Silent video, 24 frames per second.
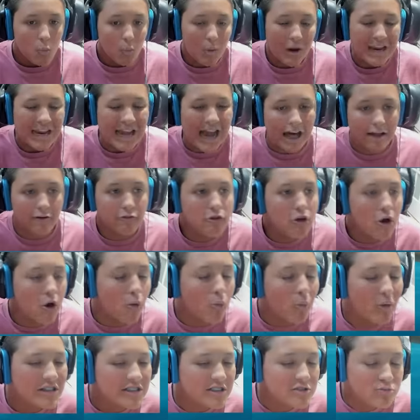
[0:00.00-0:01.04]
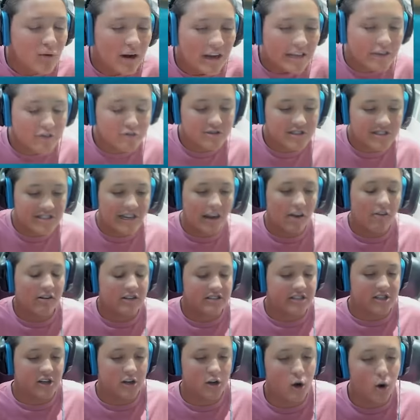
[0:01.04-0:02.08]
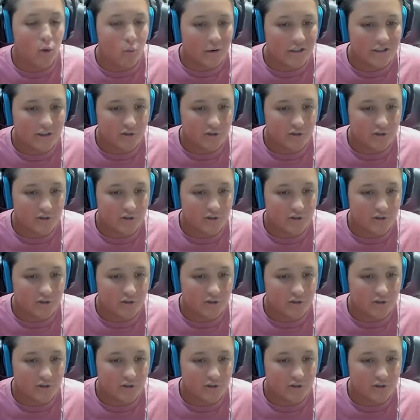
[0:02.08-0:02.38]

Wait, I don't know which way you steer it to go which